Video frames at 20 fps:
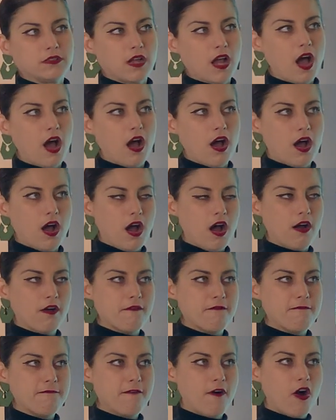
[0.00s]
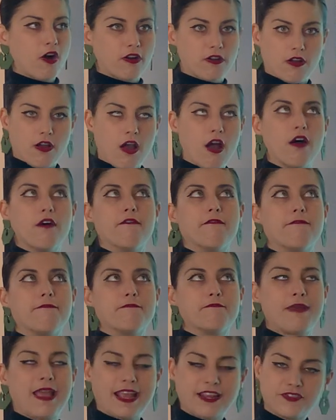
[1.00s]
uh, of art of
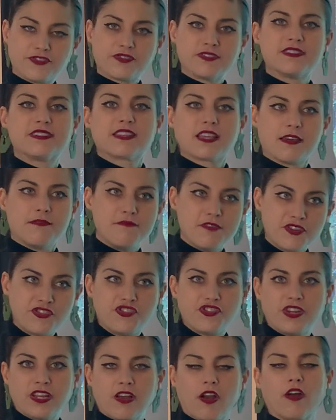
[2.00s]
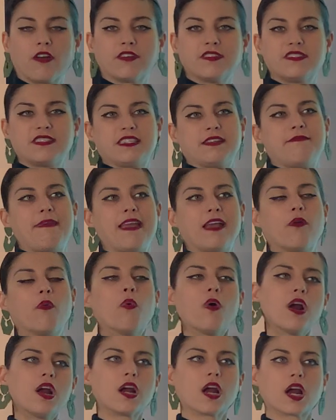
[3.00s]
patrons commissioning artists to make
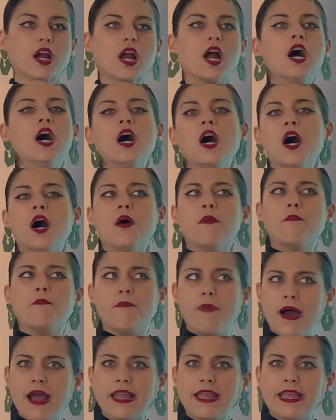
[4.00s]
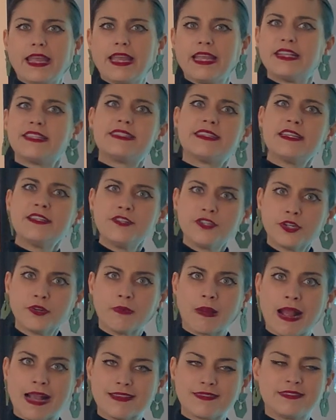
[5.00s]
work. But it's
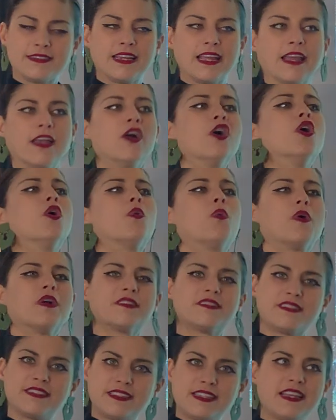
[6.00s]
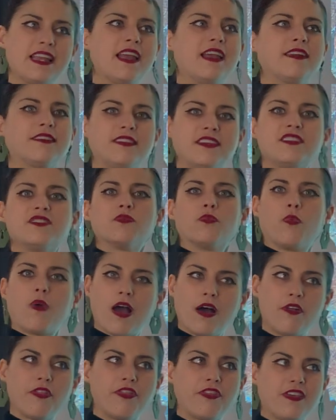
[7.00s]
interesting. We're seeing these
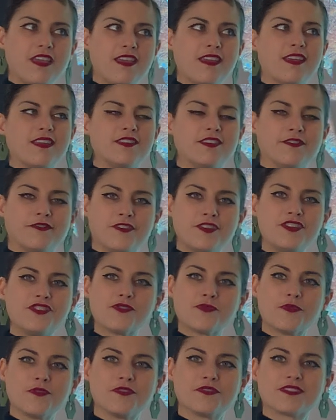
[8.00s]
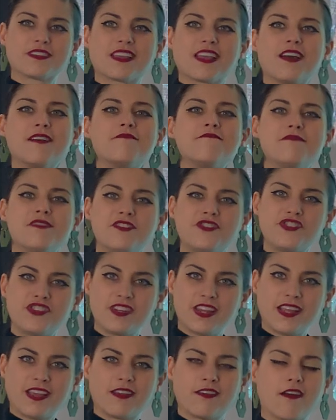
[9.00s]
wealthy individuals
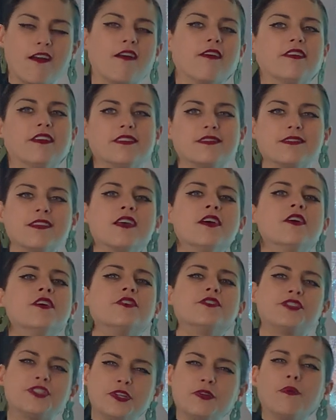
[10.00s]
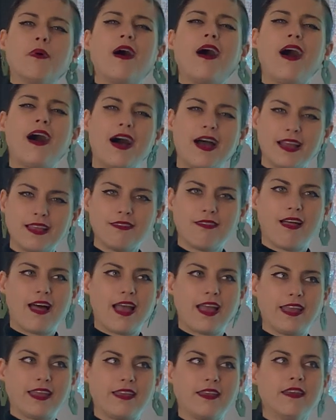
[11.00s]
commissioning an artist to
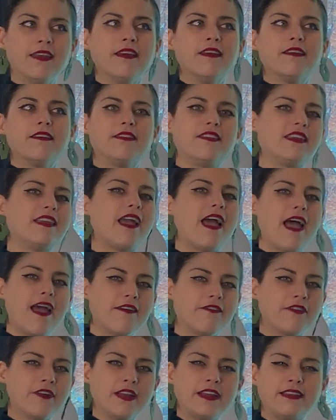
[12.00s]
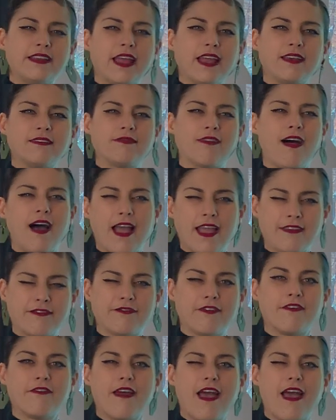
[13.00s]
highlight the everyday life of